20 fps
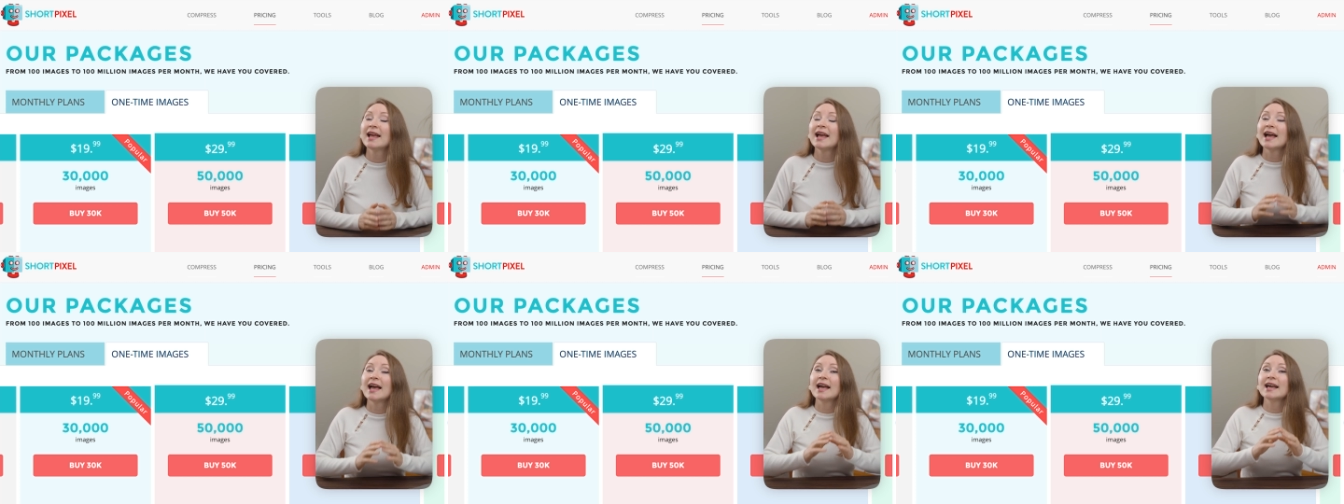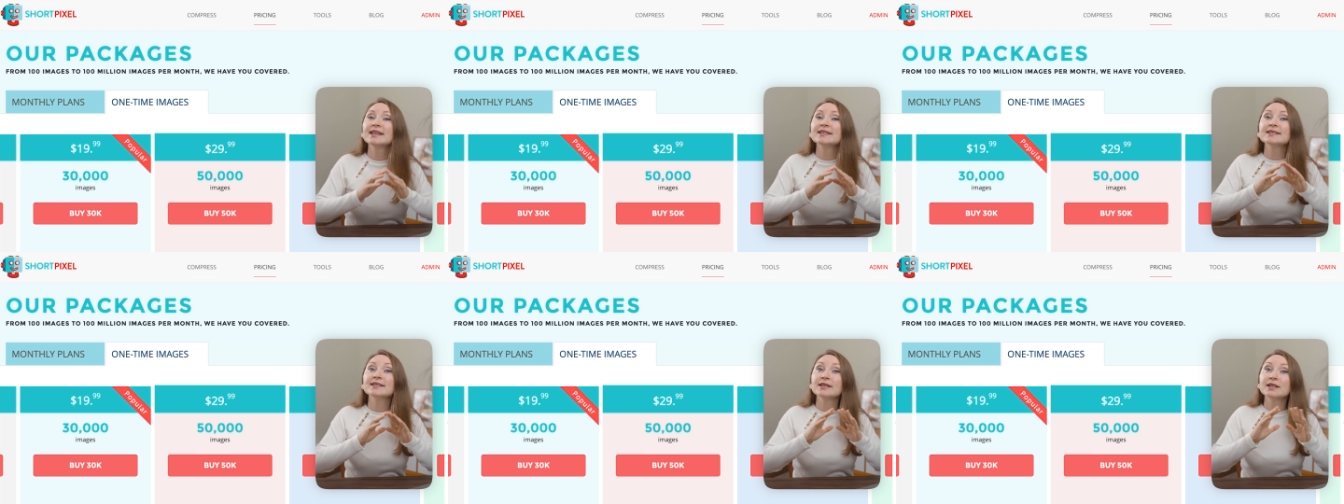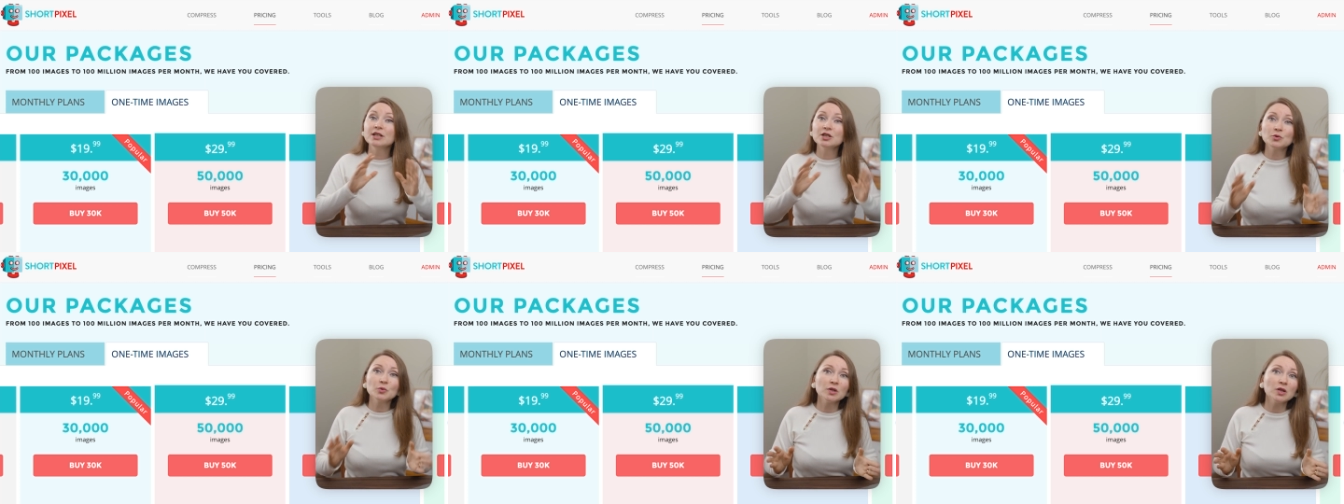and
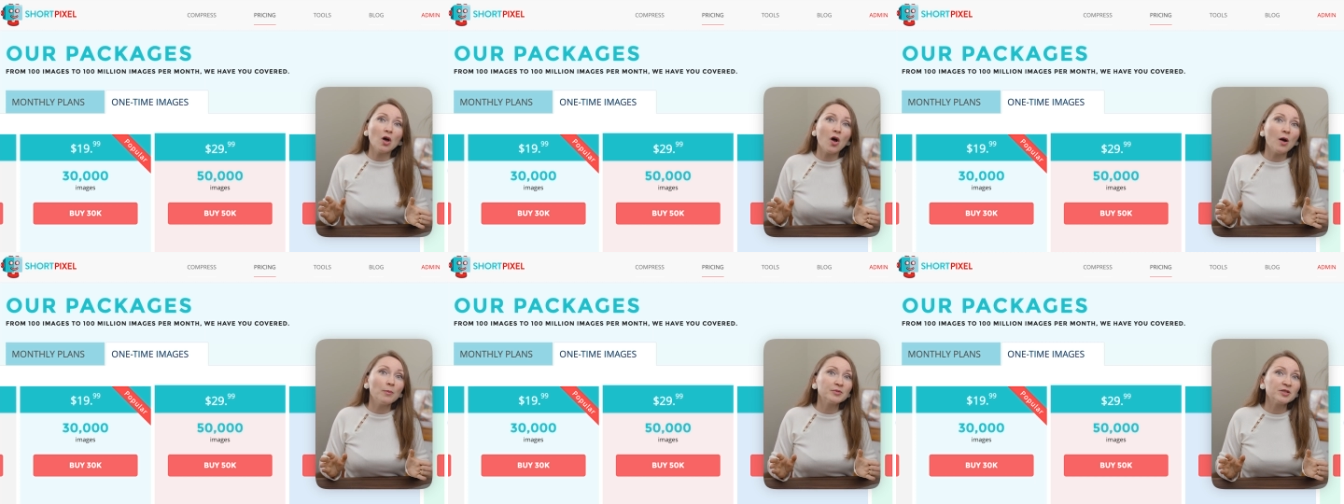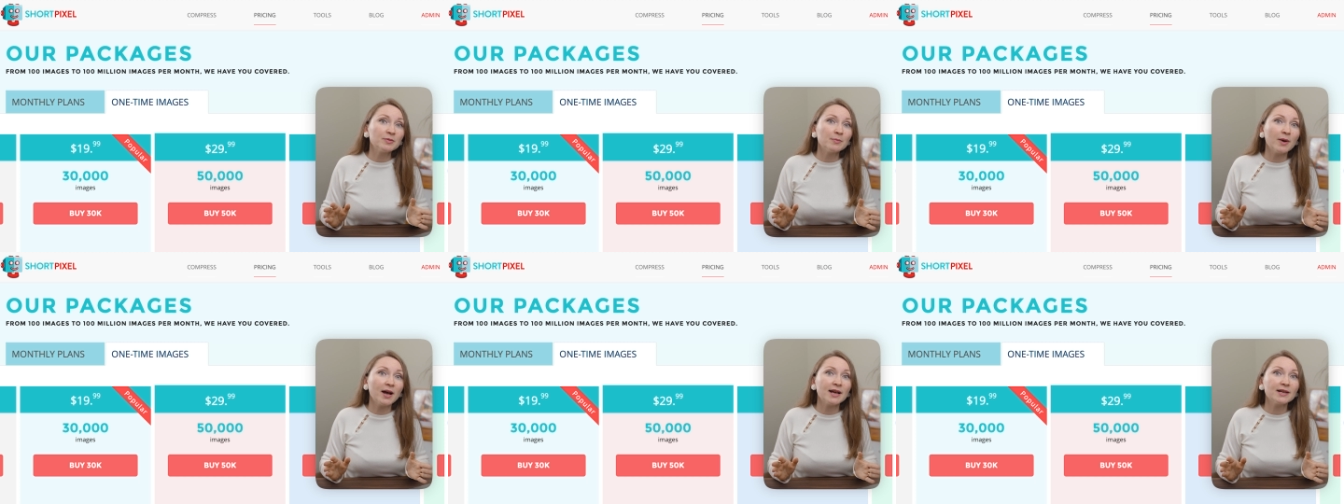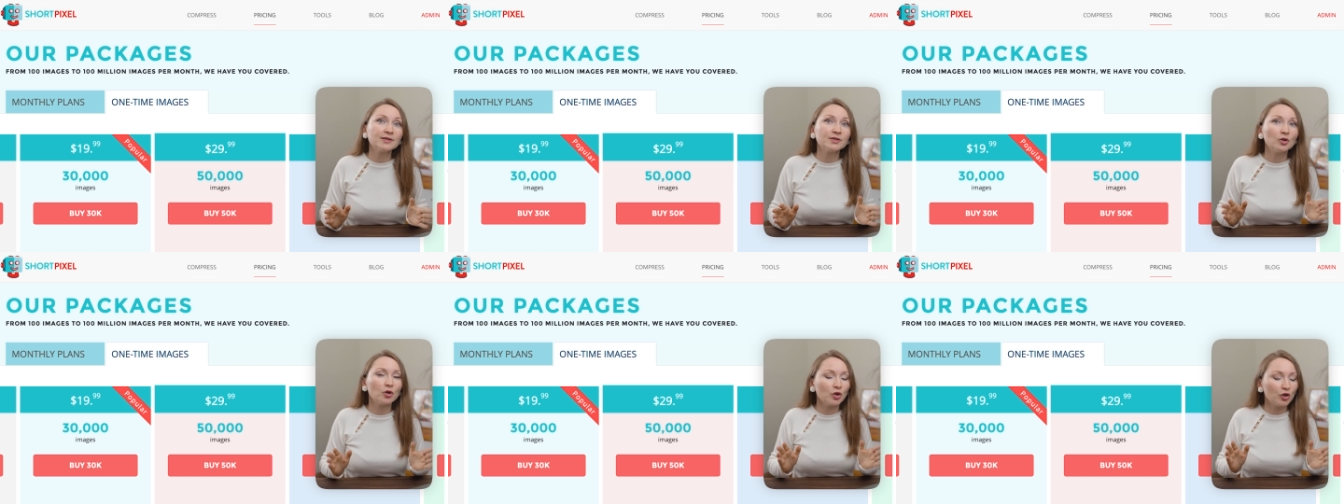it will
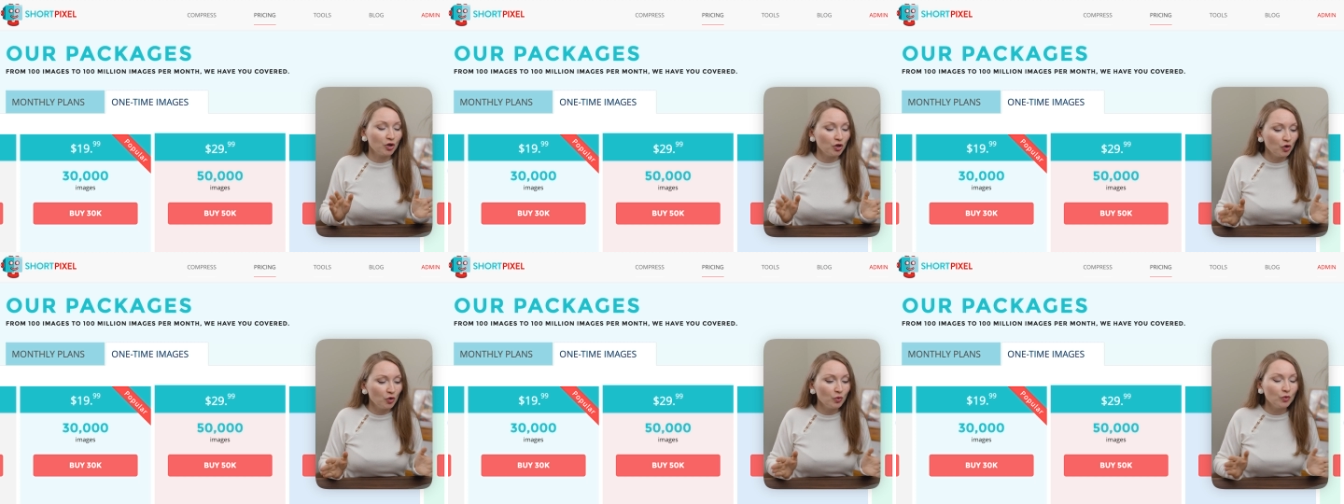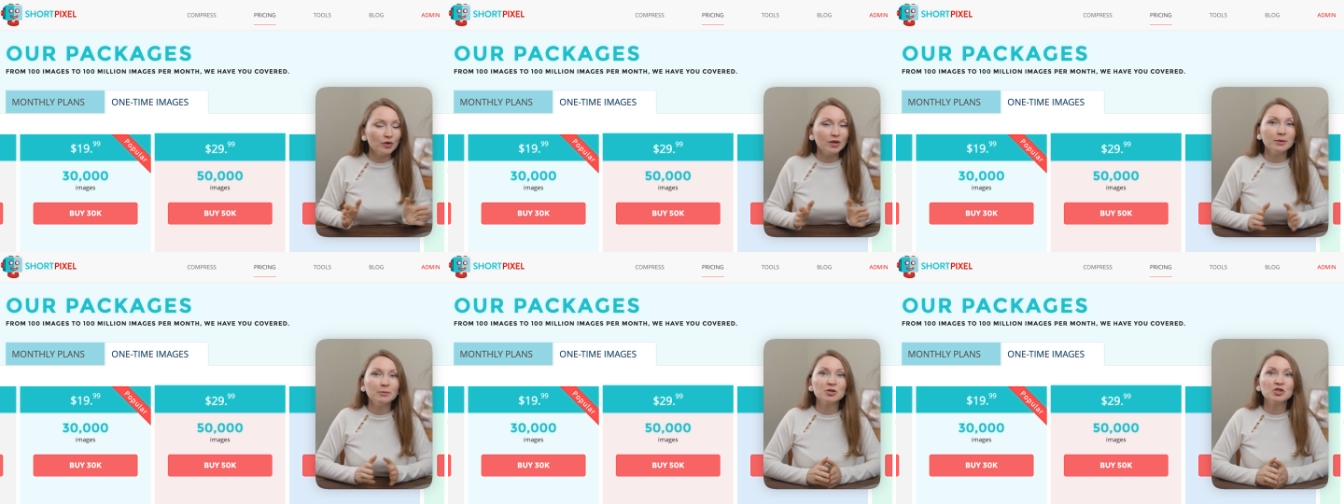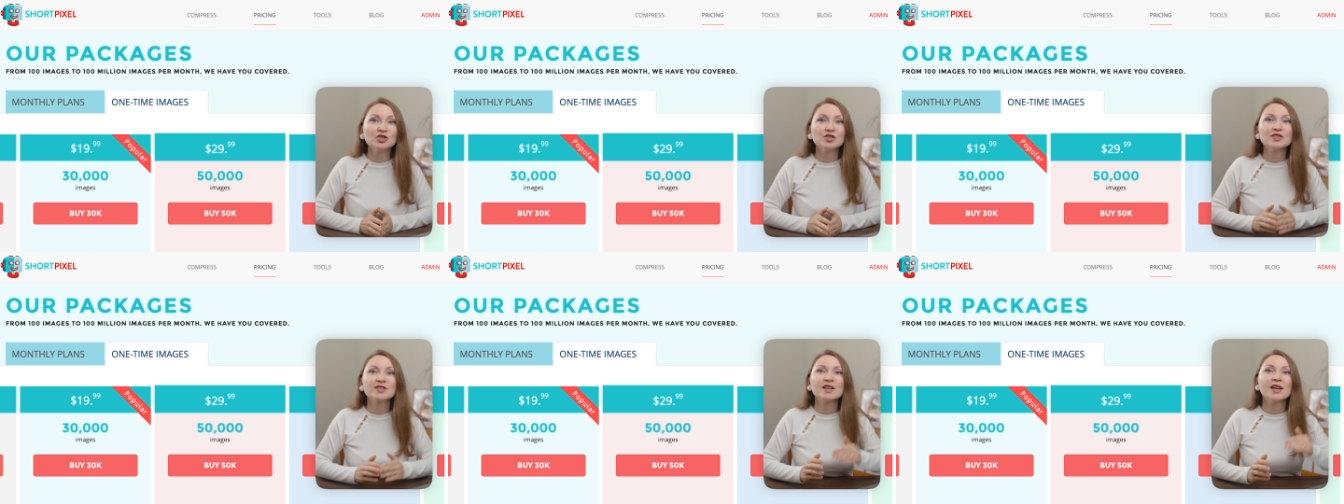optimize your new
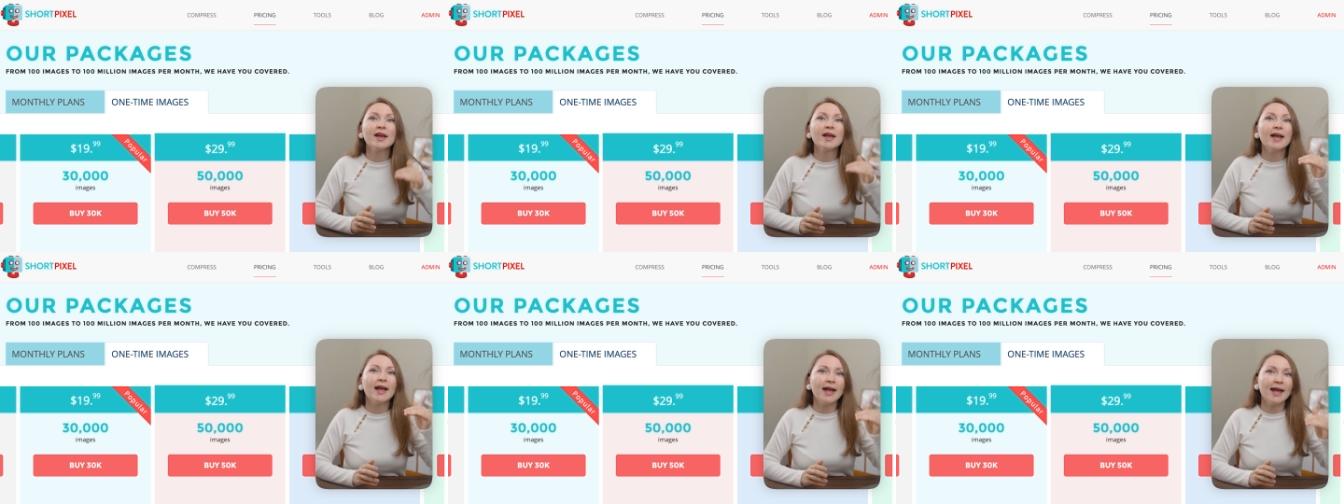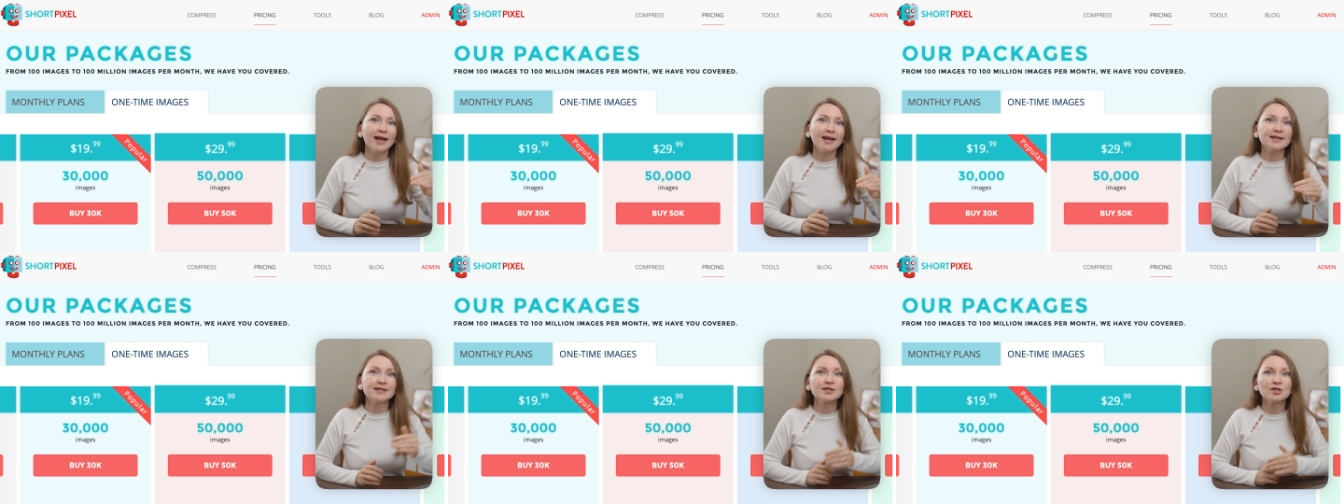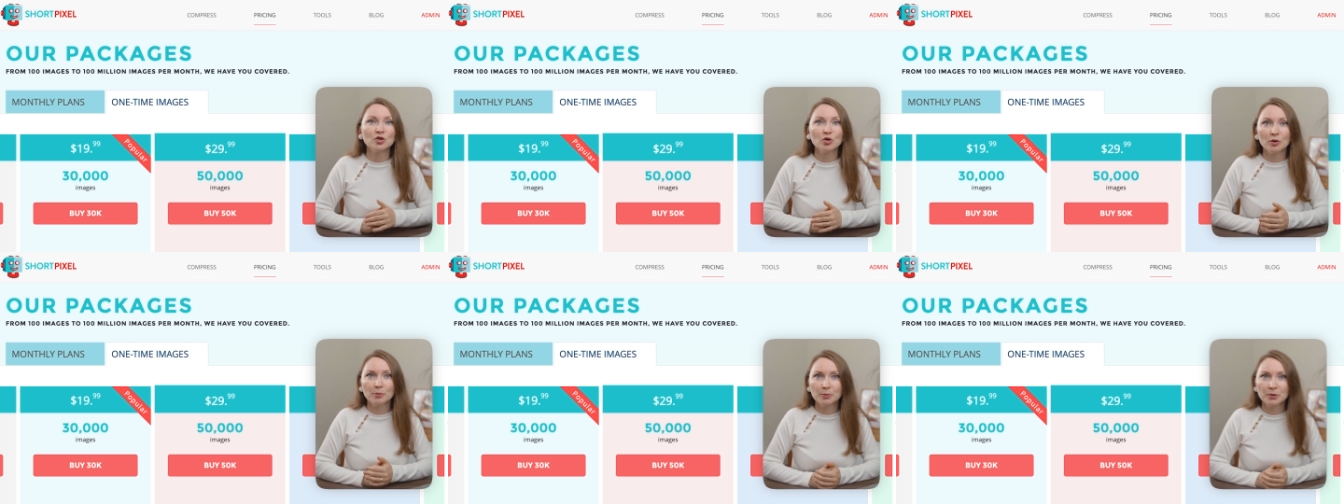images as you